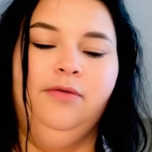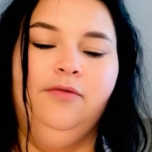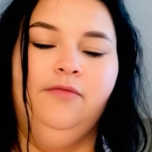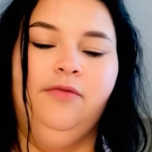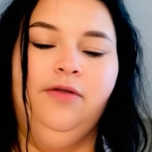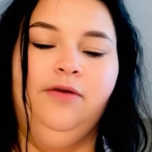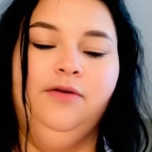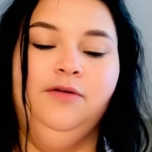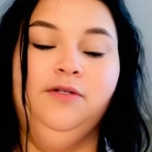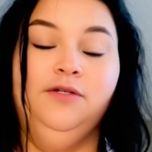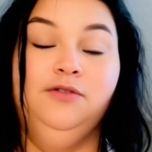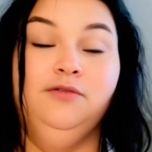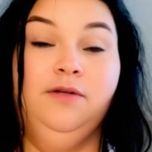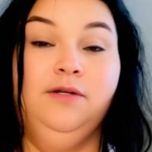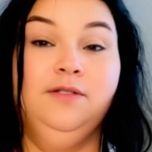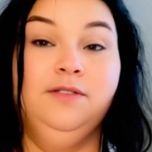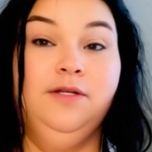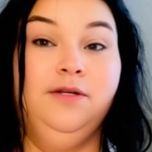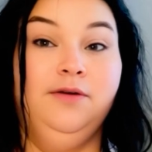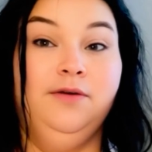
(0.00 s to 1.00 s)
of energy
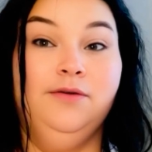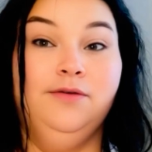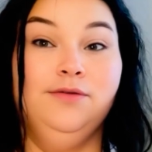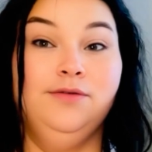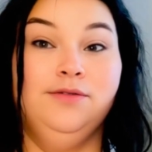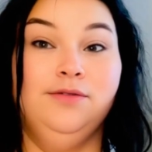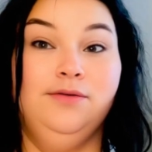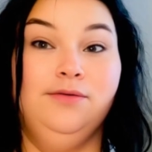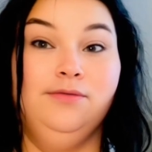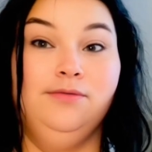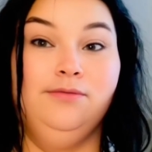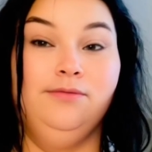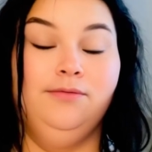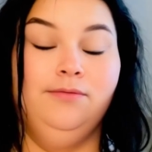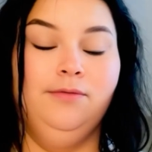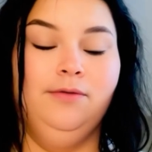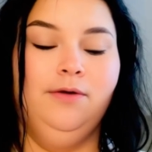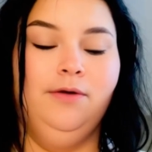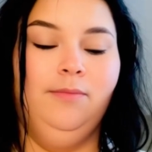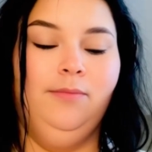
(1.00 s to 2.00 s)
drinks here, so I'll
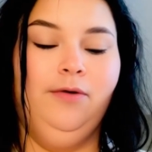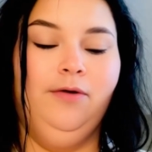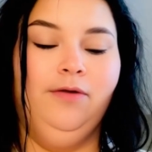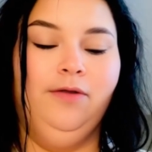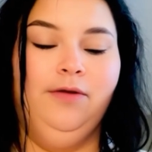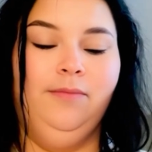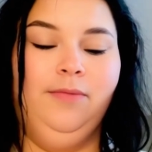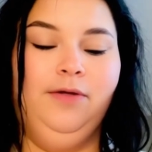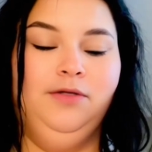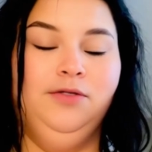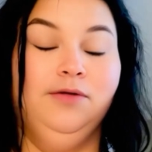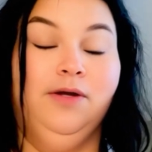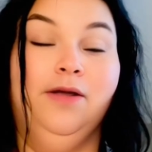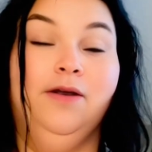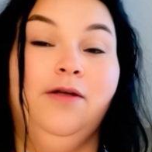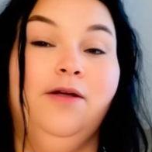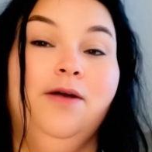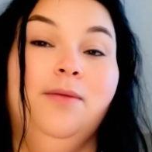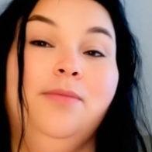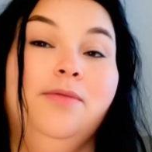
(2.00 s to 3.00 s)
probably be trying
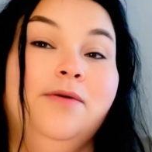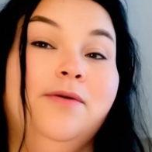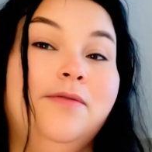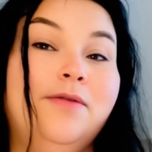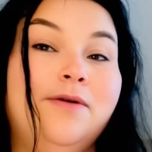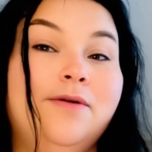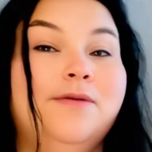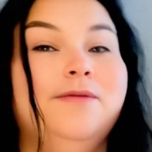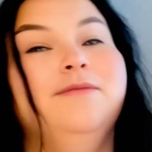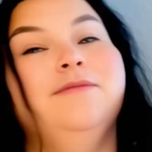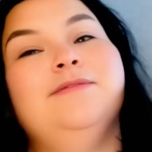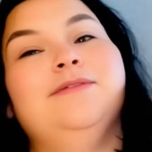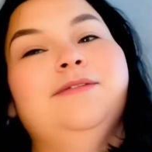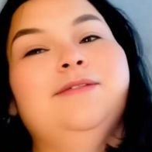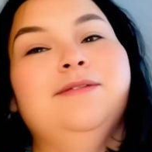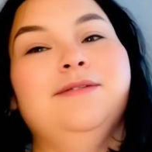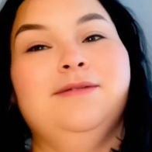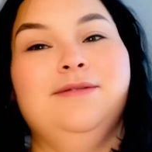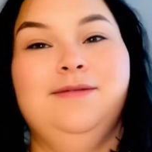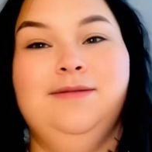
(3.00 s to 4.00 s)
a couple of
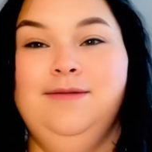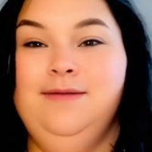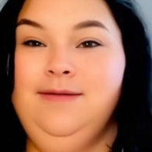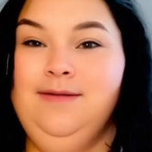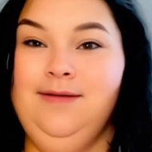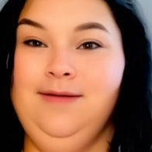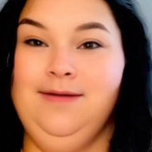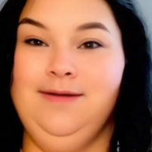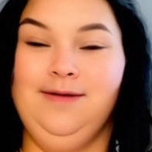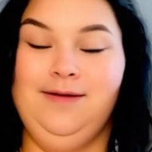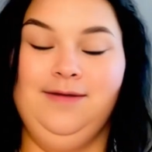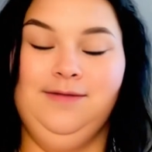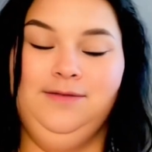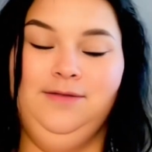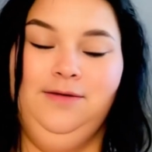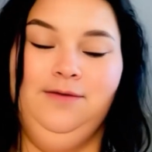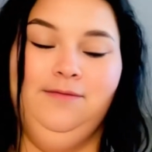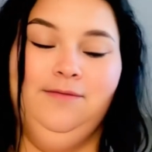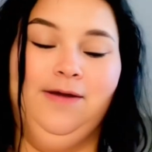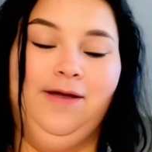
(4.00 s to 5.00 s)
those. Yeah, because you
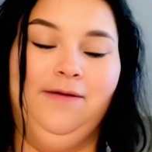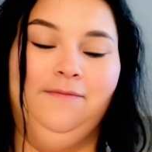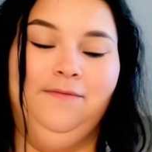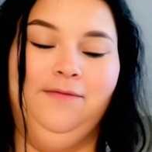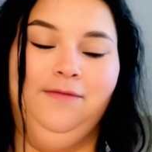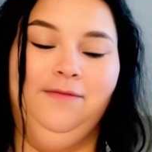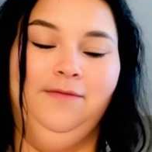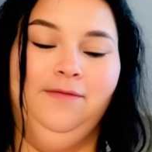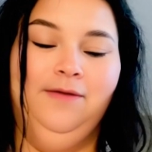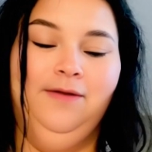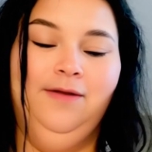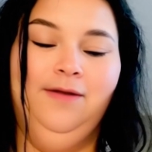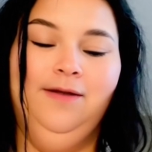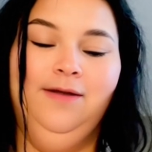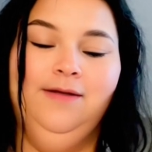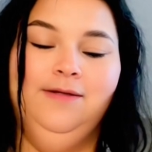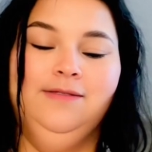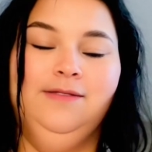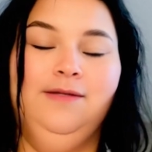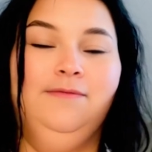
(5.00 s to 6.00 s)
know, I have to
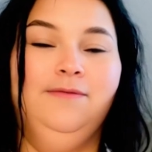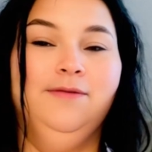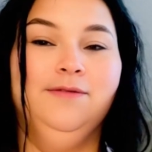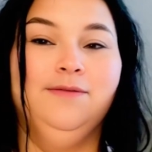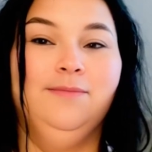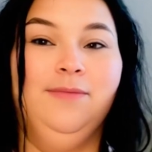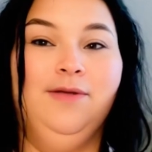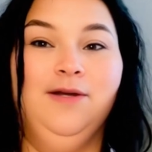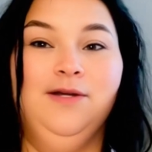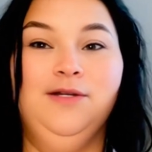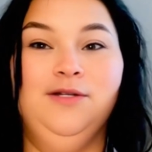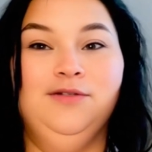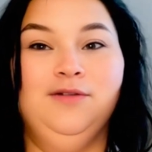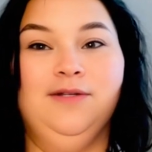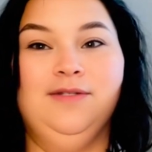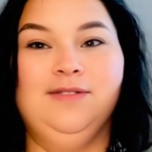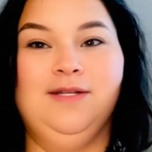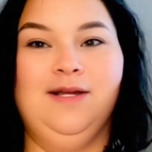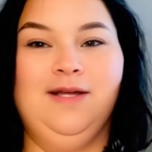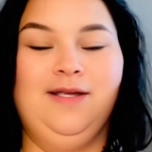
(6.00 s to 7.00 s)
see if there's some energy
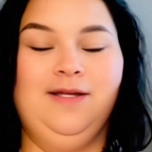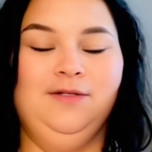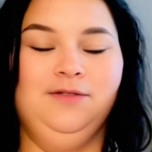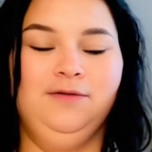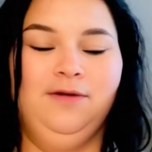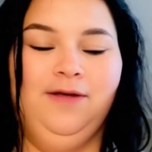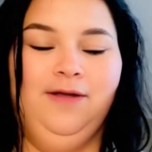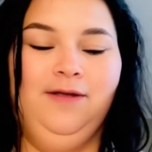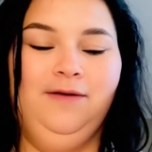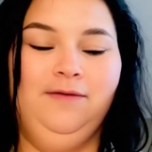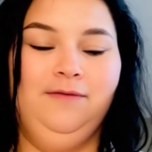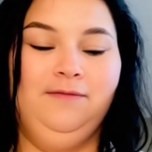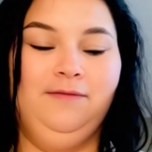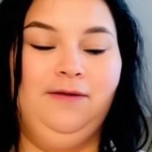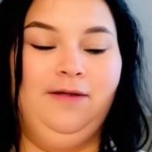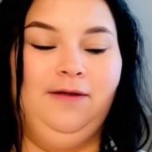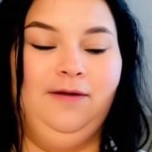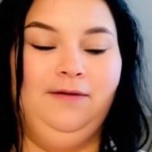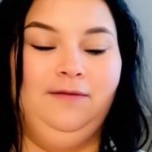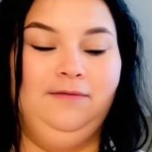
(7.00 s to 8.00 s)
drinks that I can try, and
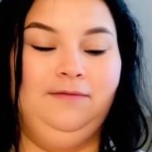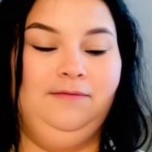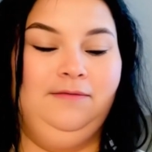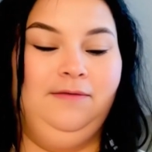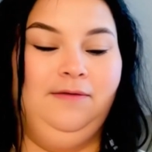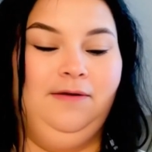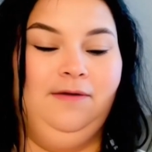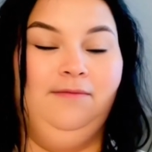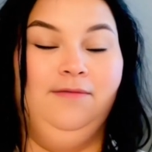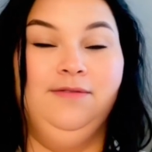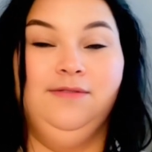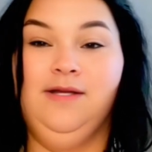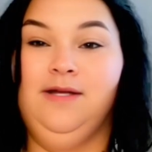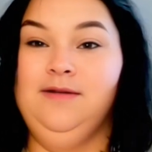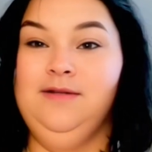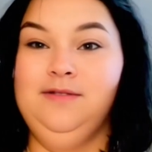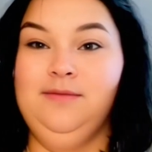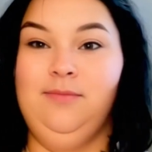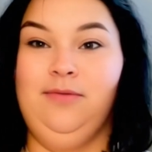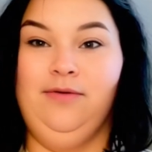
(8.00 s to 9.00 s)
I was not
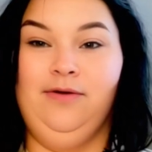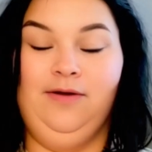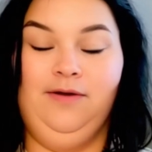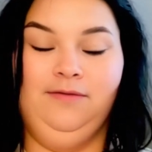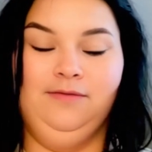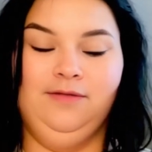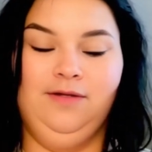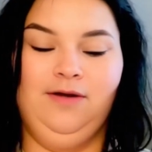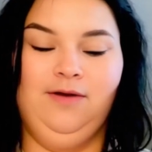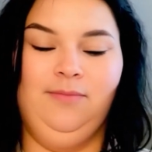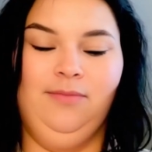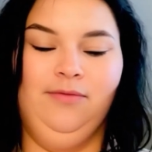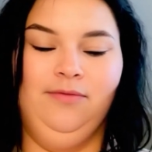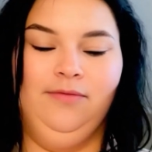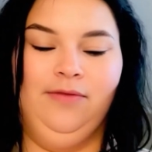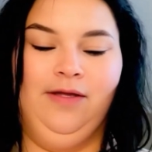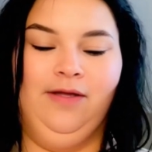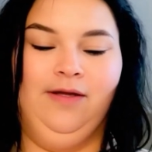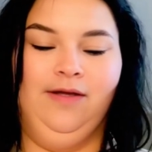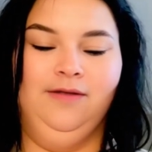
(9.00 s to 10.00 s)
disappointed. There was a couple of
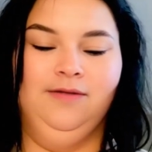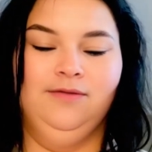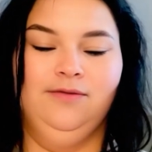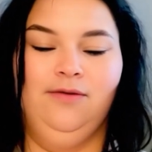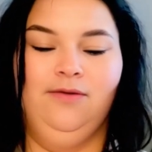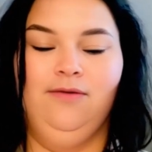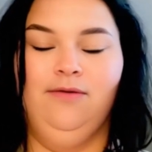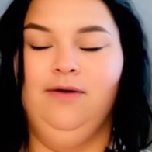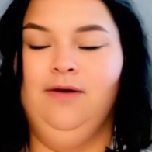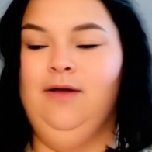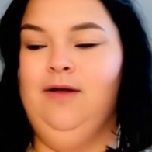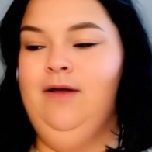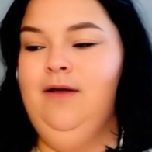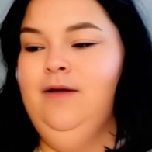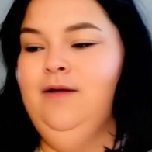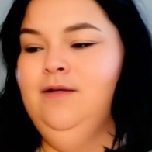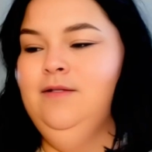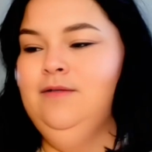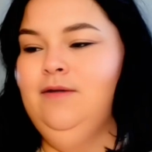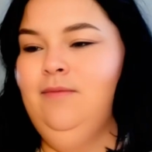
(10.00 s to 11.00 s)
that I saw,
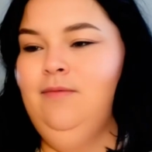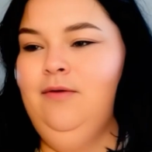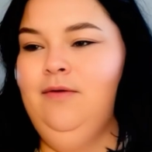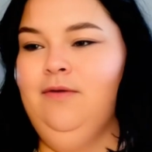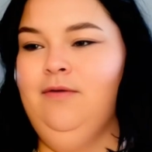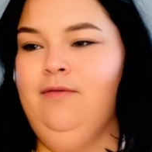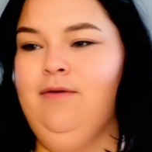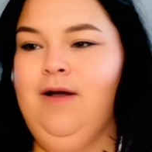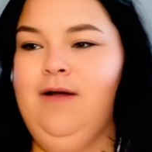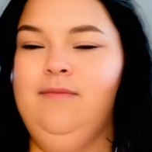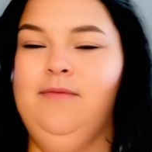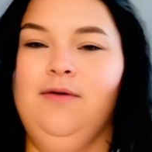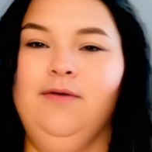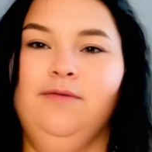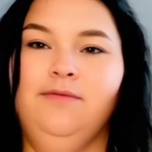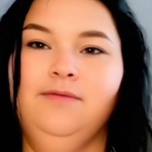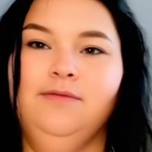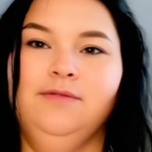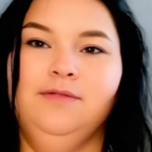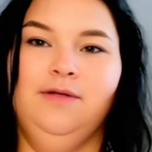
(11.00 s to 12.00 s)
so I'm gonna grab
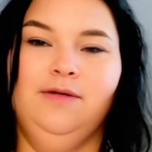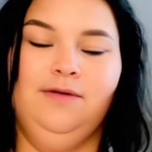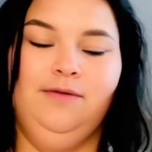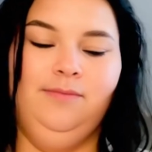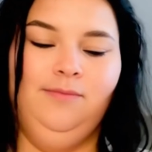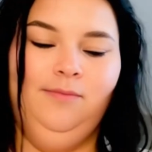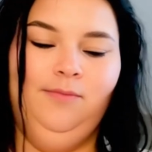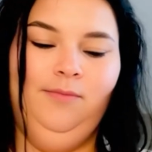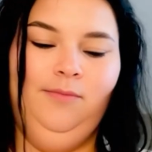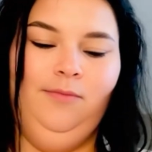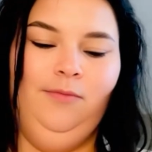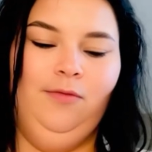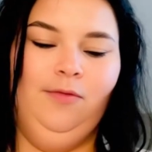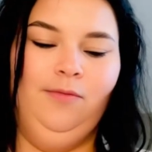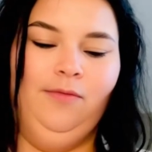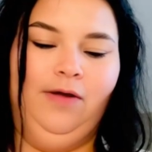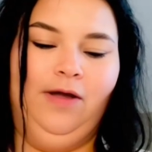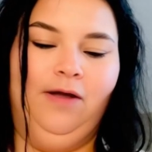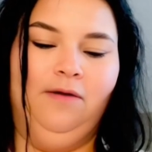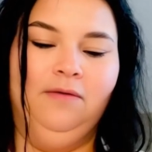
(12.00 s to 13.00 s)
those when
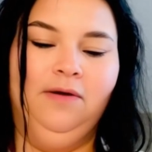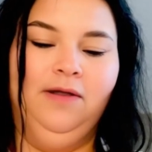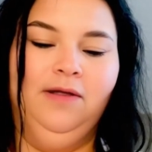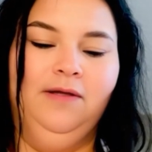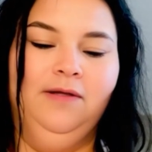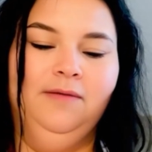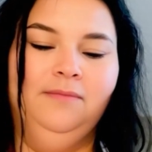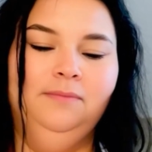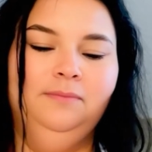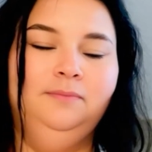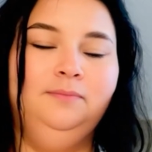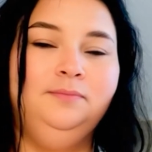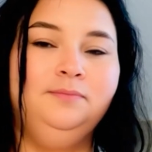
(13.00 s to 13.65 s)
we're out again